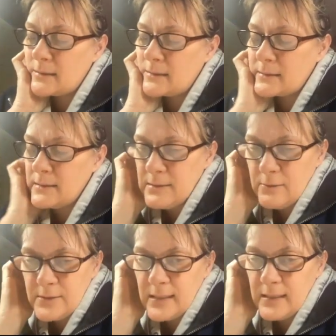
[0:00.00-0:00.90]
because of
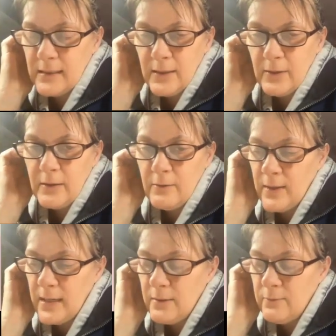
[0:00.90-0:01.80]
course I get carried
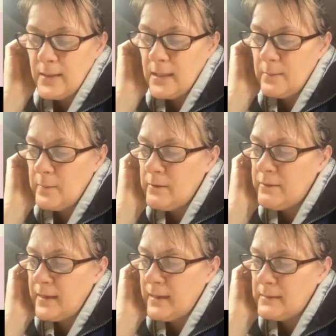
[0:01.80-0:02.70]
away in reading about
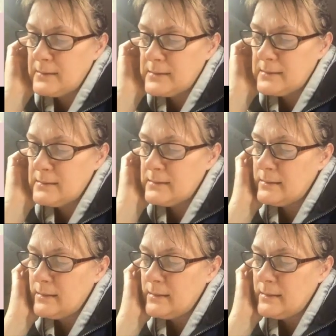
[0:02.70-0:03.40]
things,